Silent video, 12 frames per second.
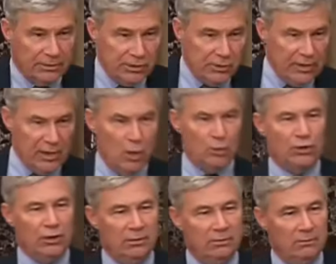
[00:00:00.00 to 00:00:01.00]
So the
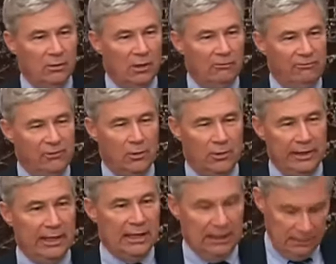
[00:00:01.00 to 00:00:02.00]
ocean off
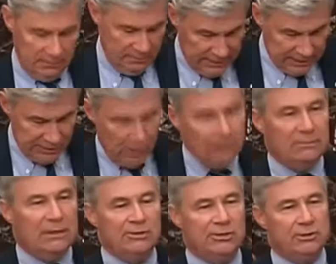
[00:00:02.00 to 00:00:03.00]
Florida is
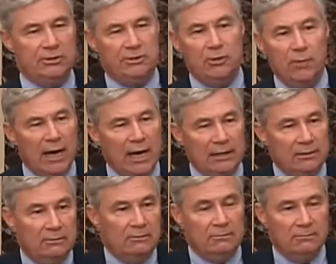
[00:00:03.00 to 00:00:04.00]
almost too hot
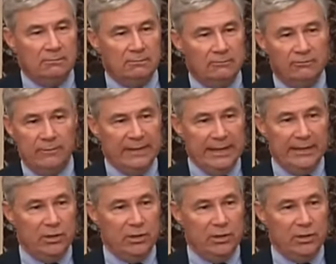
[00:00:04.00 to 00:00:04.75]
for many